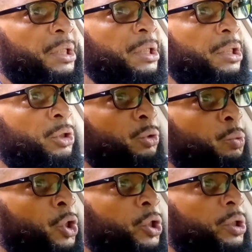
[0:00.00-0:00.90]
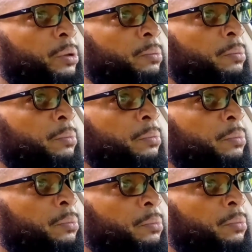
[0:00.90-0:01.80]
eat, he'll give you a word.
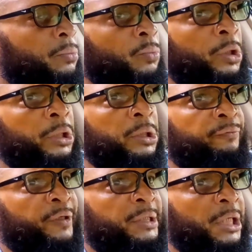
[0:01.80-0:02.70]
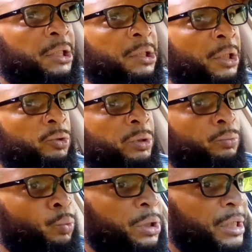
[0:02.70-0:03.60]
Well, if he tell you to go in
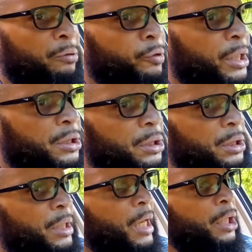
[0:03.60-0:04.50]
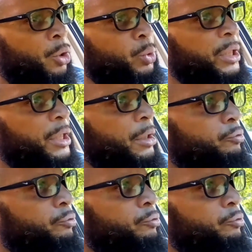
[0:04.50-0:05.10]
one direction, he like go in that